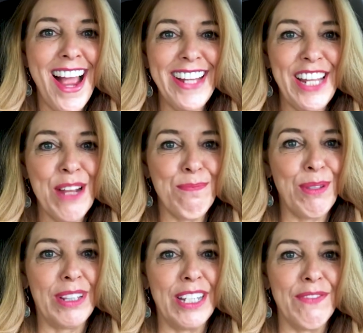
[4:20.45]
I can't
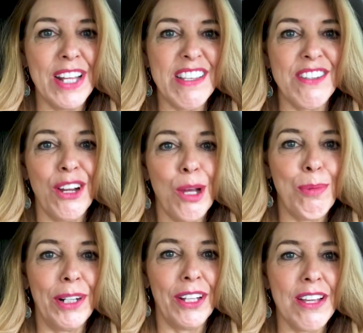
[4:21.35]
believe that snuck
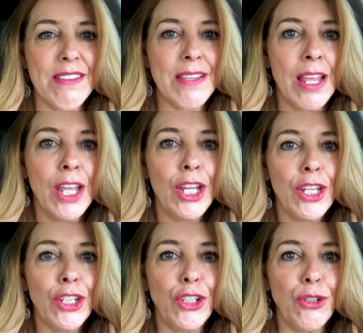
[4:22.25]
up on us.
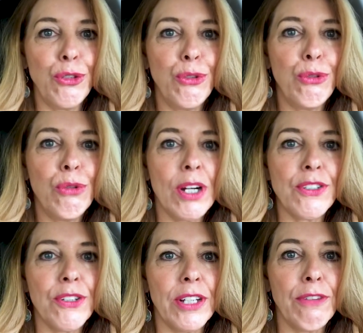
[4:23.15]
You are
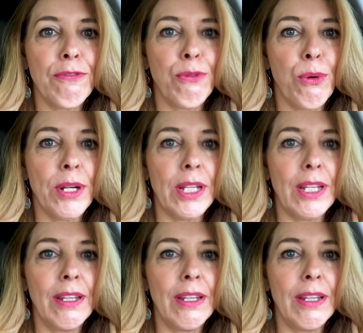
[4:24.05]
turning 40.